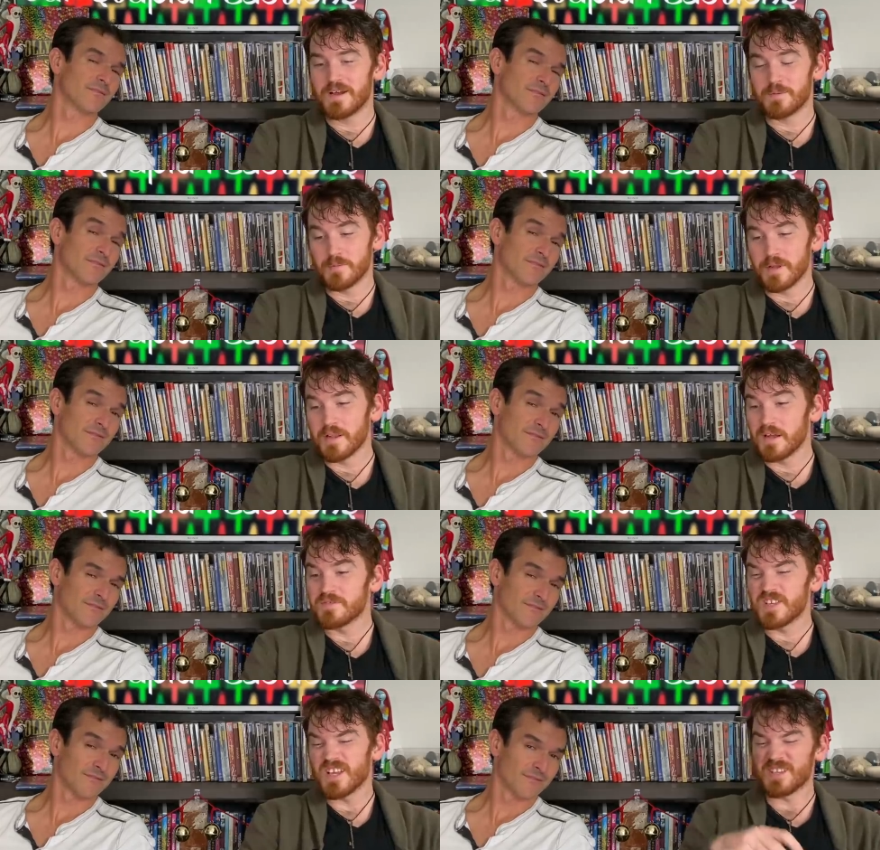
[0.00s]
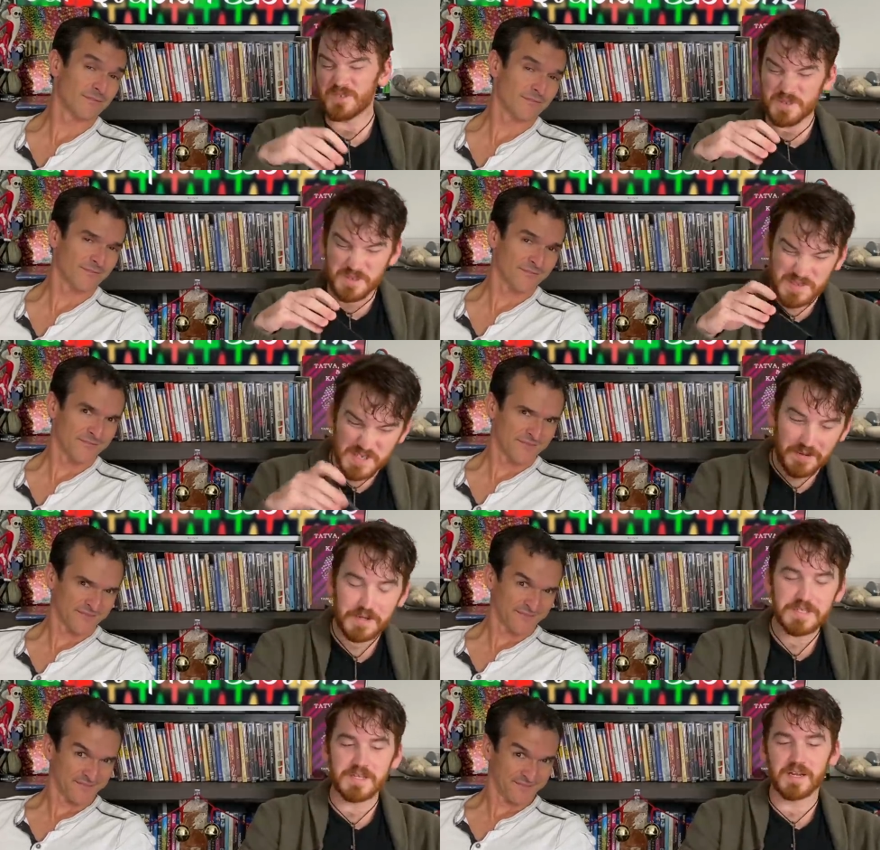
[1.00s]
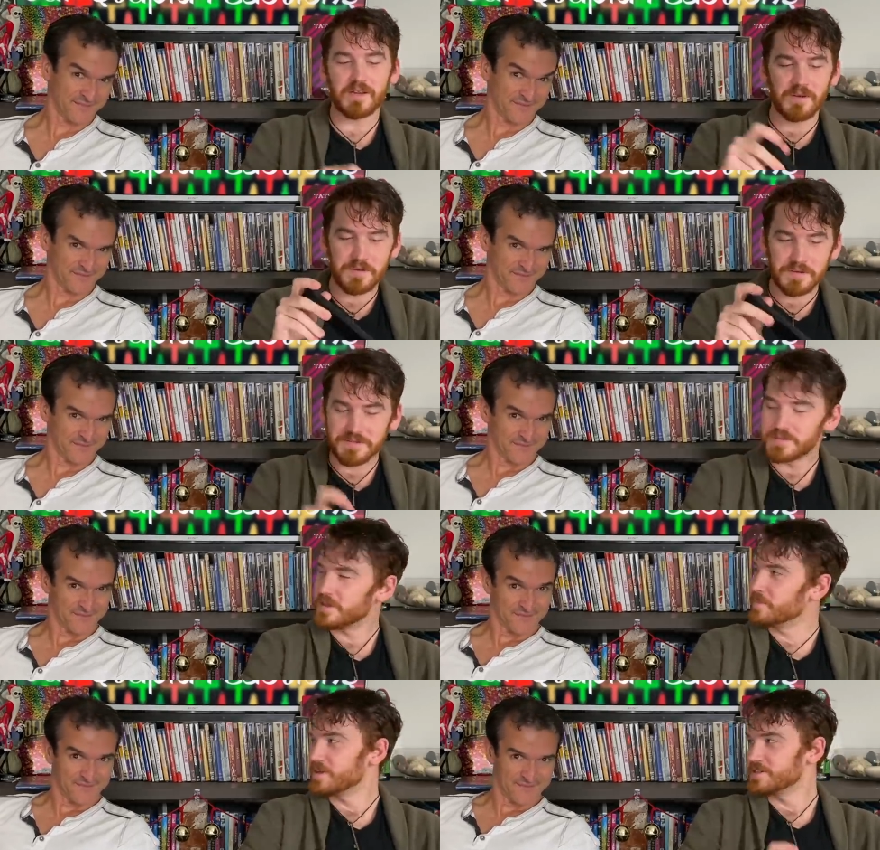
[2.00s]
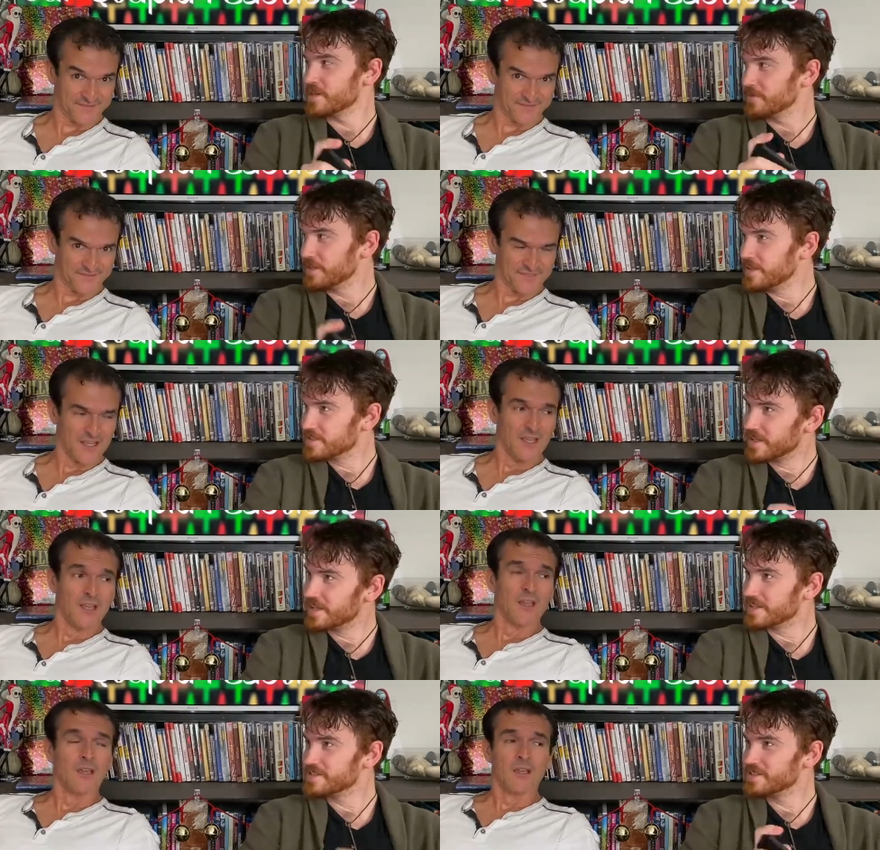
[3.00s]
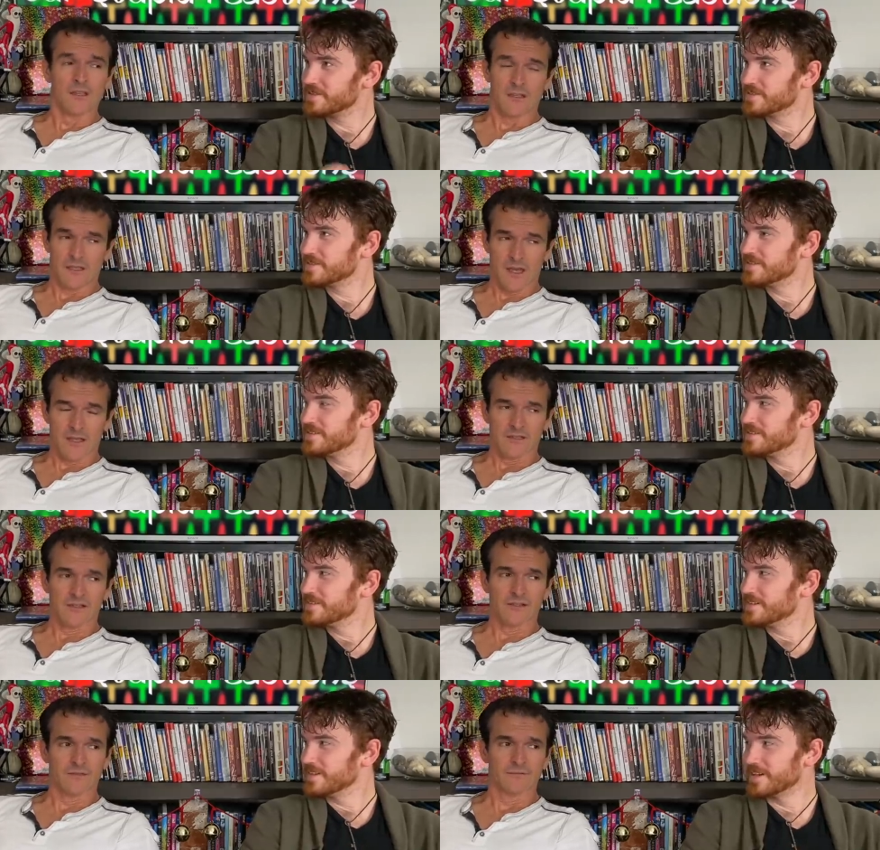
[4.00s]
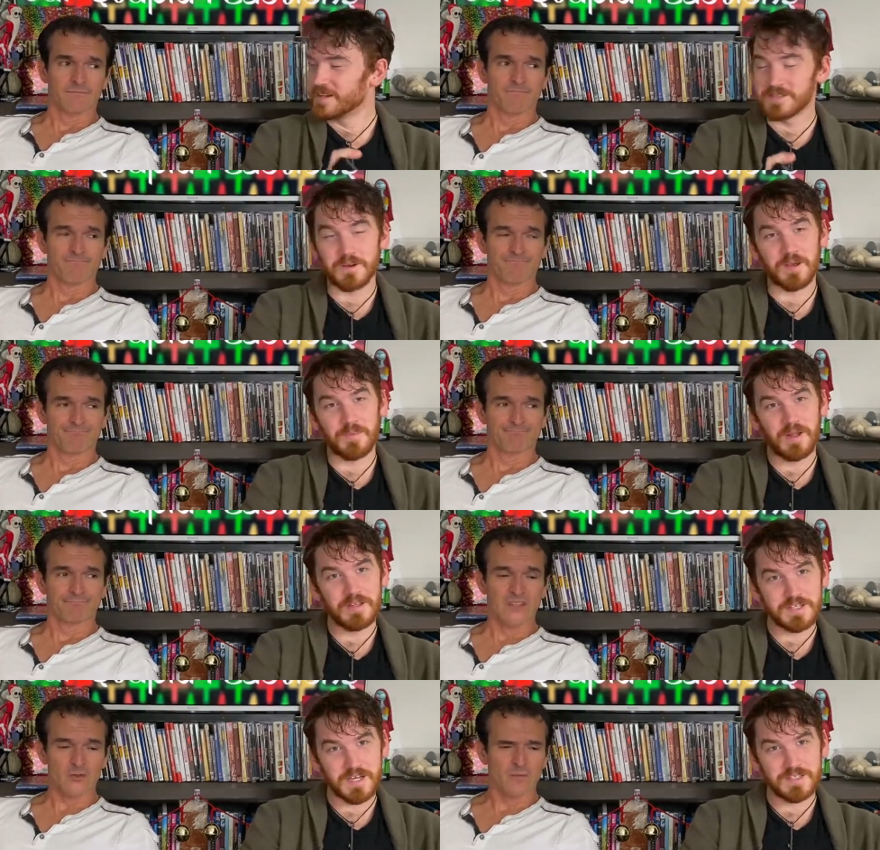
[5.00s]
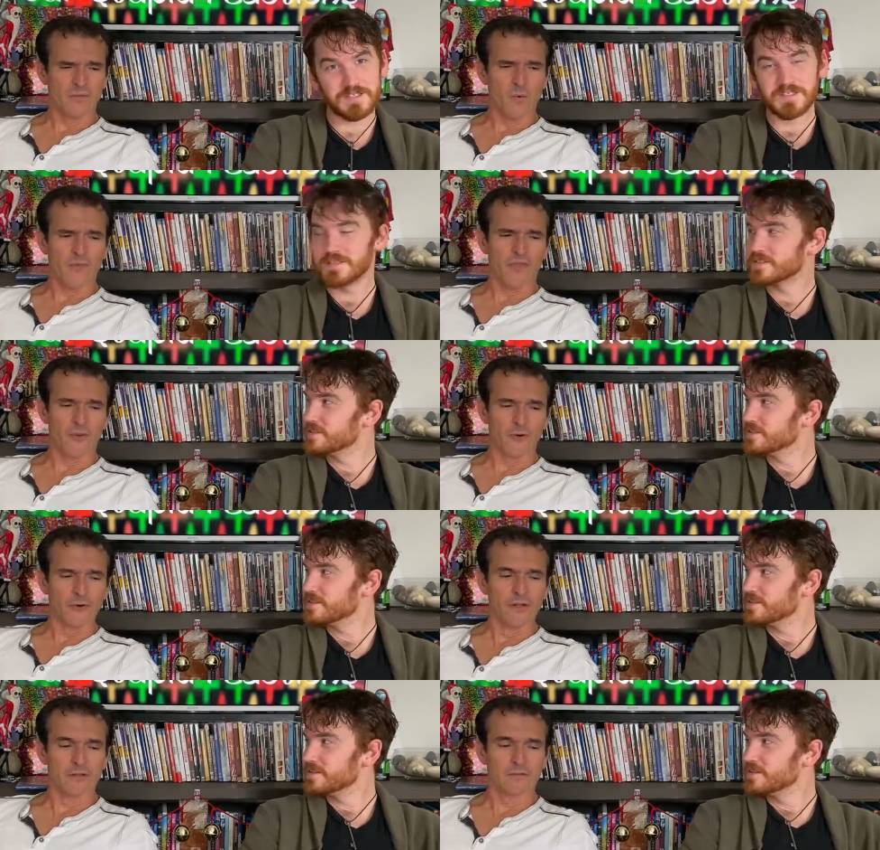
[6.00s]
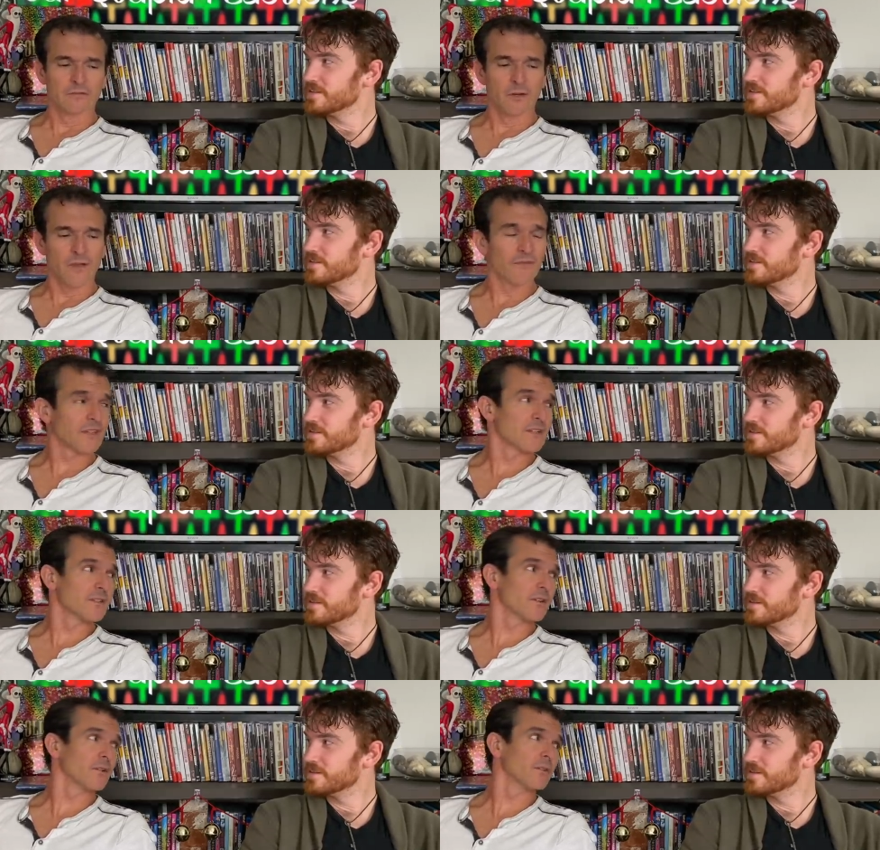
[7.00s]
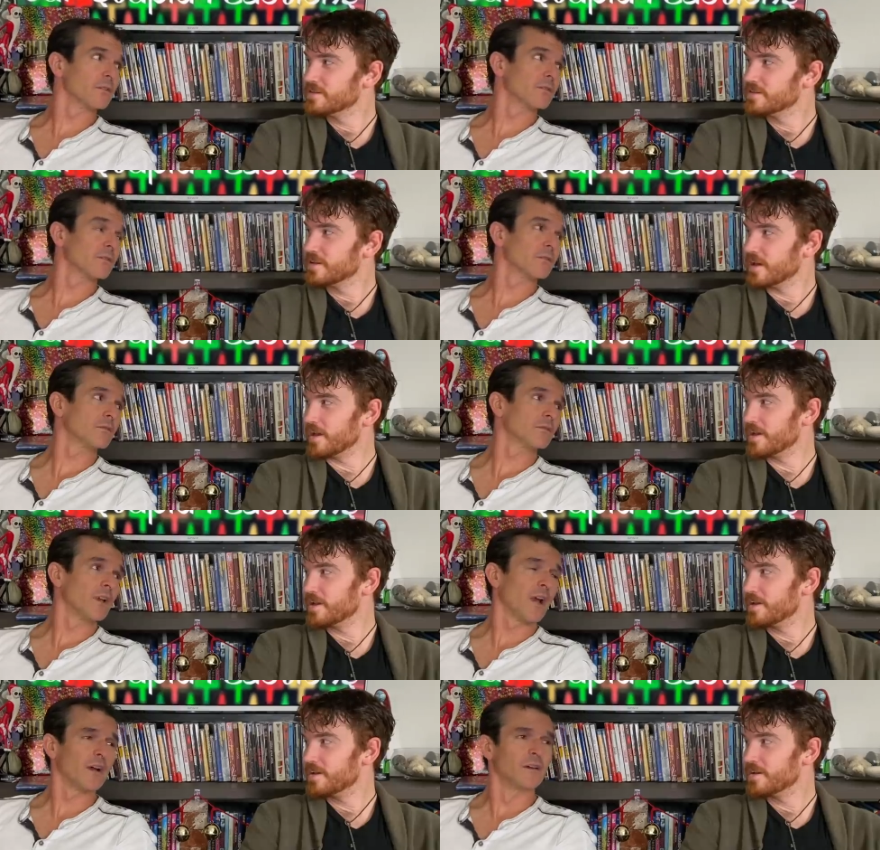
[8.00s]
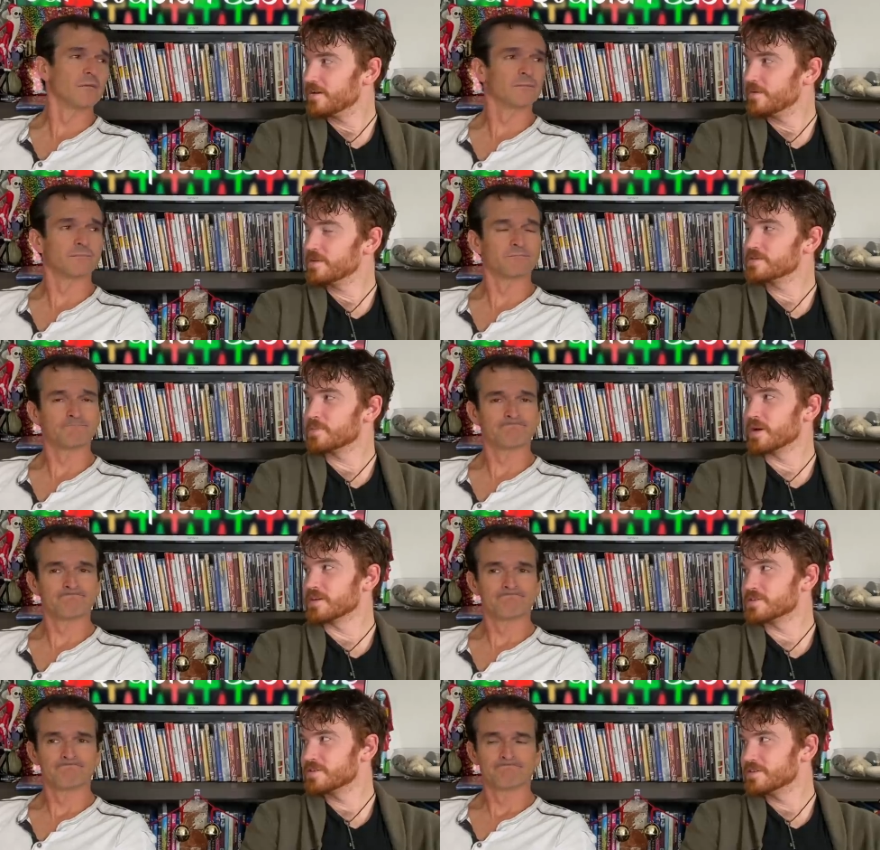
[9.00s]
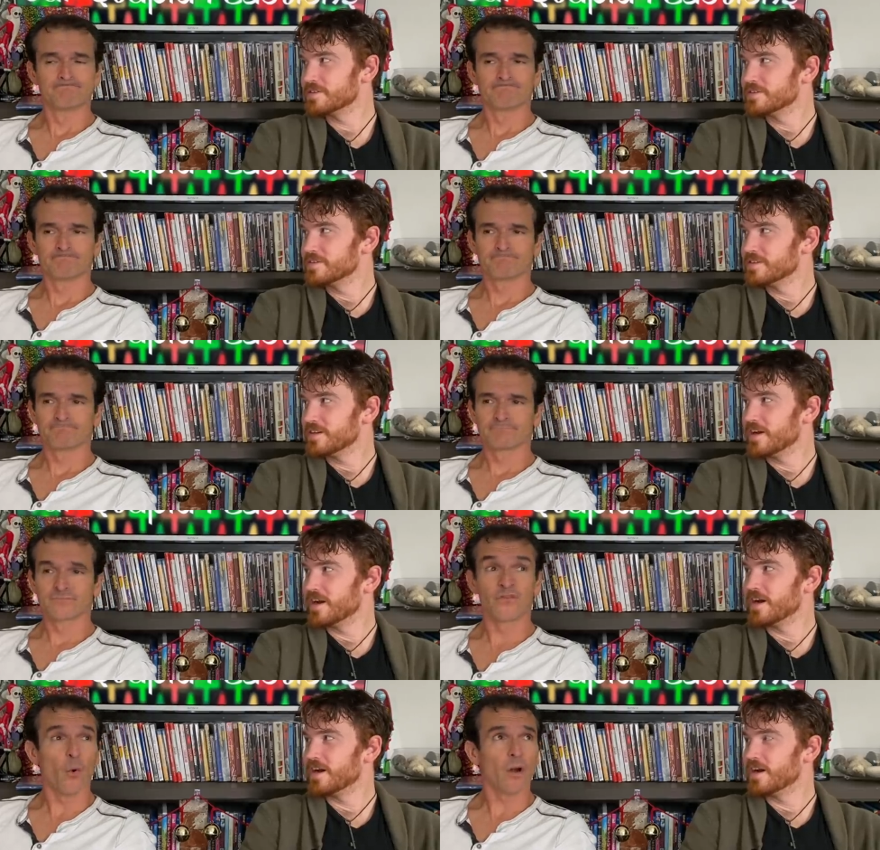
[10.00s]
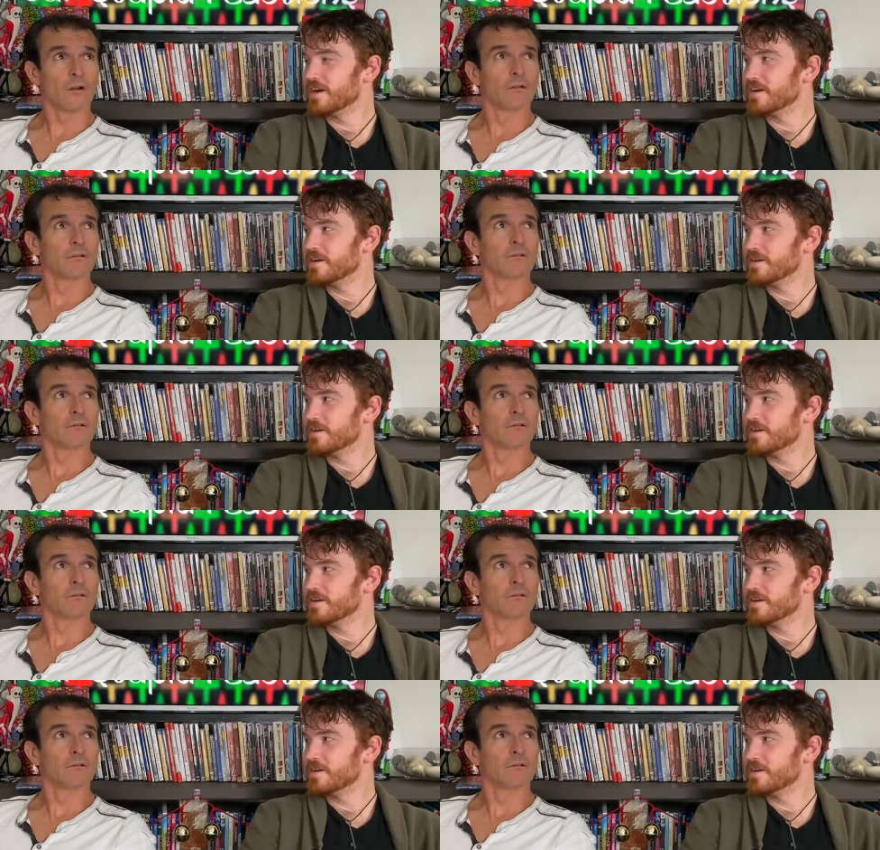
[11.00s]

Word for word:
Speaker 1: I would really love to get into a new series. And I know there's a bunch that we need to get into. Yes. Uh, so I apologize.
Speaker 2: This would be, what, the third that we have to consider?
Speaker 1: Yeah. Yeah. Well, there's a bunch. Uh,
Speaker 2: Four.